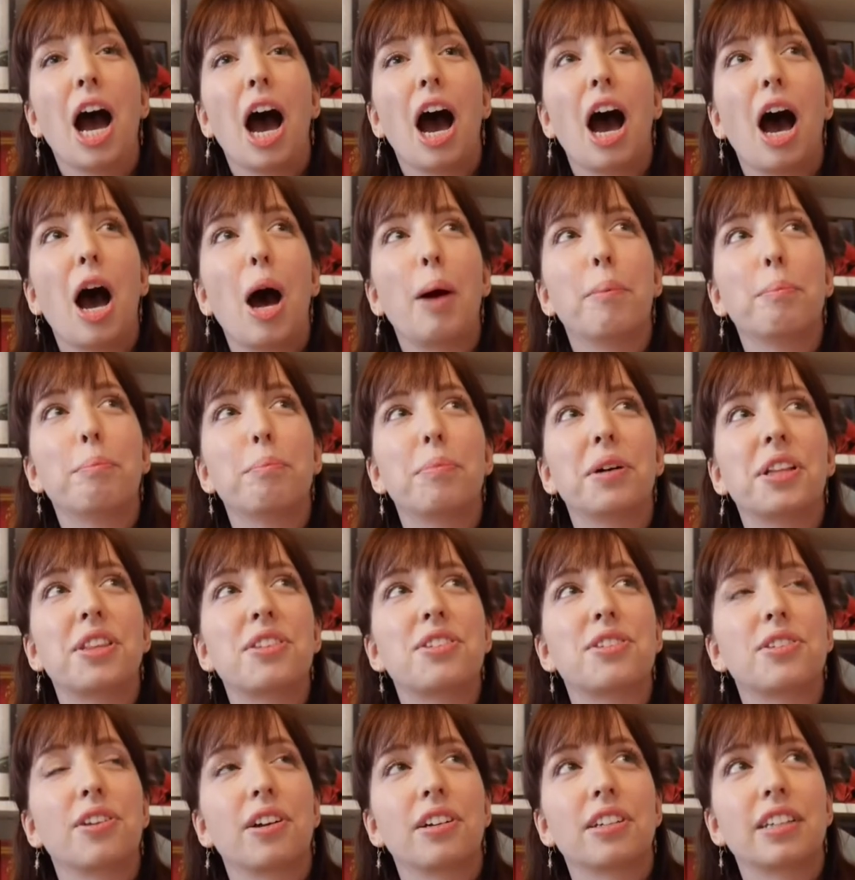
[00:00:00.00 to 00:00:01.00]
but
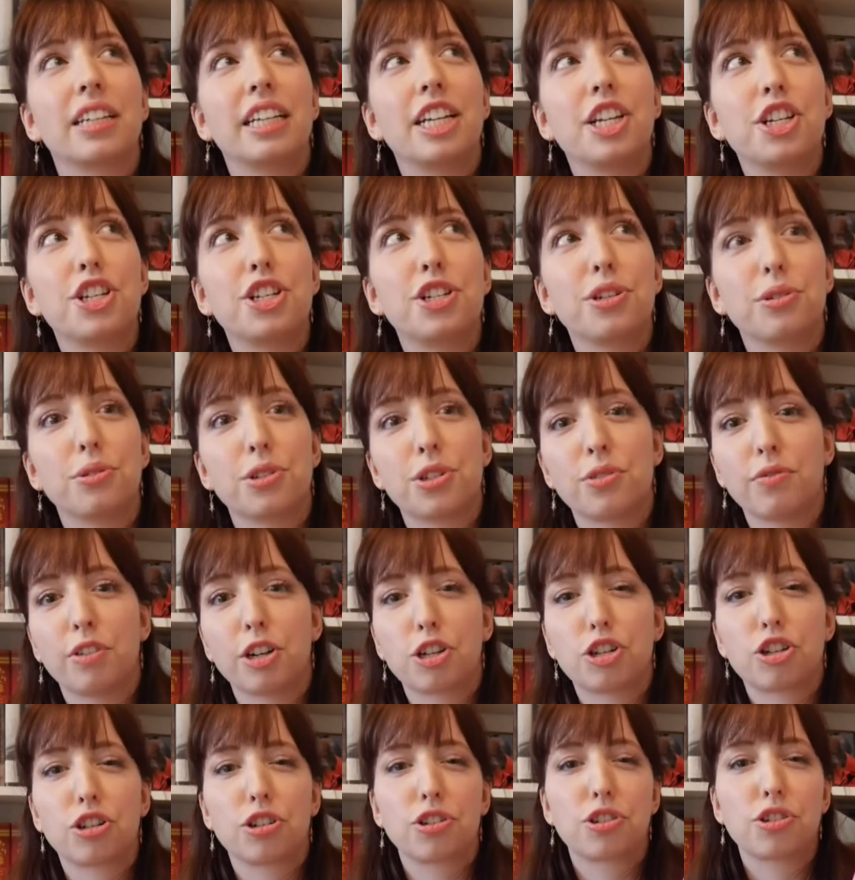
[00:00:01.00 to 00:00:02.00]
certain issues were
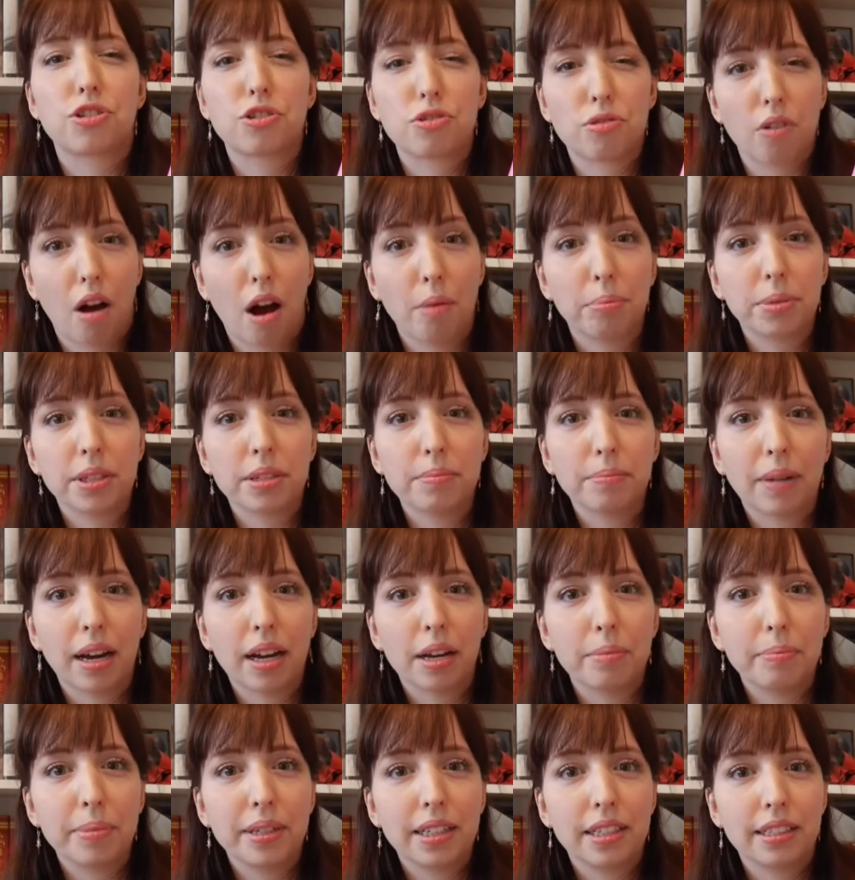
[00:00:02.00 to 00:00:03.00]
just dropped, in my
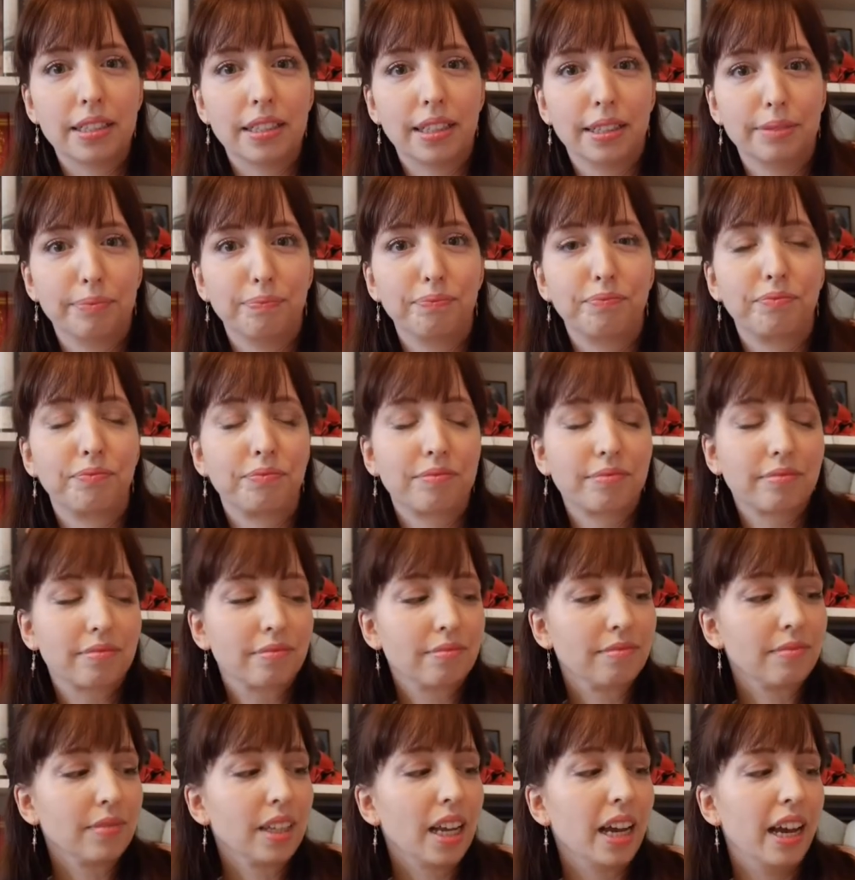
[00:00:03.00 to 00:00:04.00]
opinion,
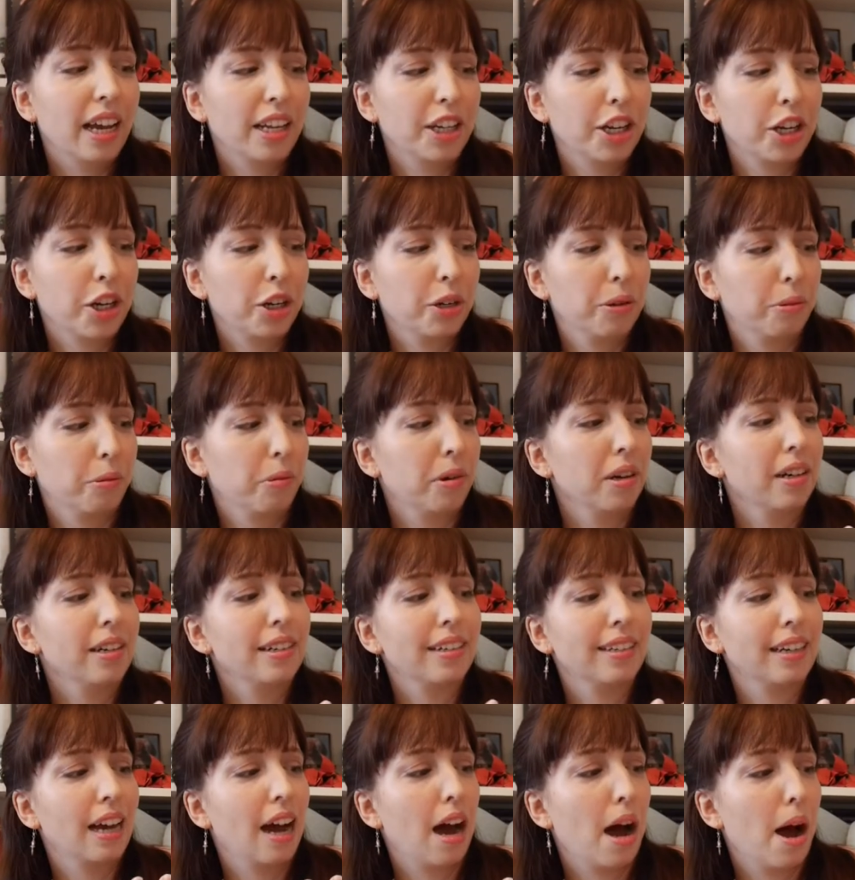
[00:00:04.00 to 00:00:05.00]
and
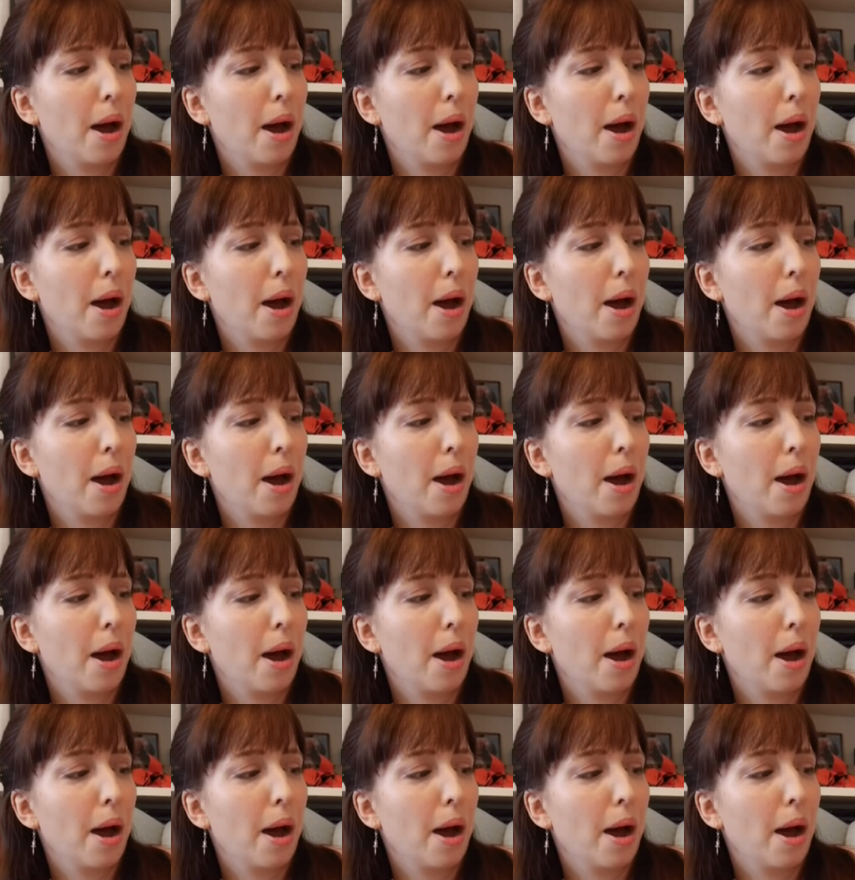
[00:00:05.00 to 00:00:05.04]
ignored,